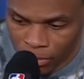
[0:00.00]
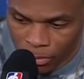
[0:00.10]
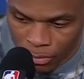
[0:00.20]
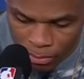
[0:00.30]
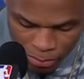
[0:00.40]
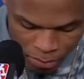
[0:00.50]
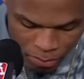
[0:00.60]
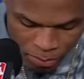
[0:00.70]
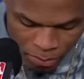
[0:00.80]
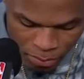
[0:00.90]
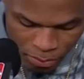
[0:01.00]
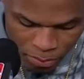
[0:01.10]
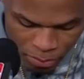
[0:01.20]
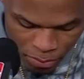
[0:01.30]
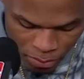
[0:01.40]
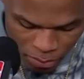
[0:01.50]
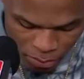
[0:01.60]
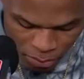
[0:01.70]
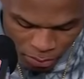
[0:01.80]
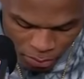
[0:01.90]

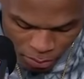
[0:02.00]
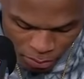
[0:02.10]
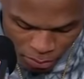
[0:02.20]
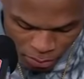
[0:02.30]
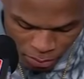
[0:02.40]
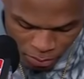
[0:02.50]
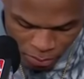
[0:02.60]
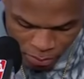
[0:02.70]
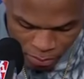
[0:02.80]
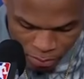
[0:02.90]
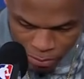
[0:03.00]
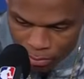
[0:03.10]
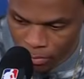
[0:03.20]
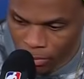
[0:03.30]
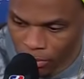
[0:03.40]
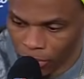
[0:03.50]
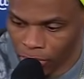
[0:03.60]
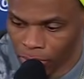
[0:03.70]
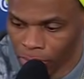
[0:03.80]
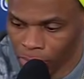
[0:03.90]

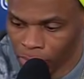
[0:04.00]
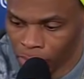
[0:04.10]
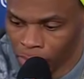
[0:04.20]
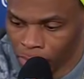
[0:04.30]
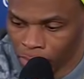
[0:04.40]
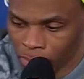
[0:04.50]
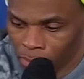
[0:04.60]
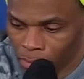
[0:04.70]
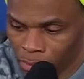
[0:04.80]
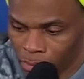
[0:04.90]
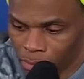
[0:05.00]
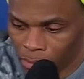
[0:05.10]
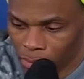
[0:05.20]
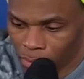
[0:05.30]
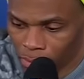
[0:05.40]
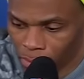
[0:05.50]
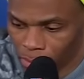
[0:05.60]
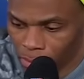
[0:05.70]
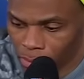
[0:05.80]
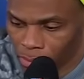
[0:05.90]

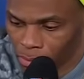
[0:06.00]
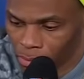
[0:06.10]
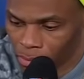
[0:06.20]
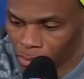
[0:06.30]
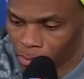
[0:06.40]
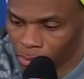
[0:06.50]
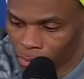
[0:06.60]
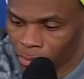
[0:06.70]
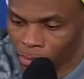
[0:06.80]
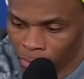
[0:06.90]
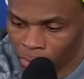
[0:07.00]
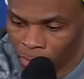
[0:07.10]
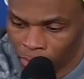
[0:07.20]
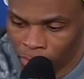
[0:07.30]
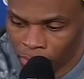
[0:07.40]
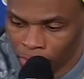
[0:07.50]
This person isn't speaking.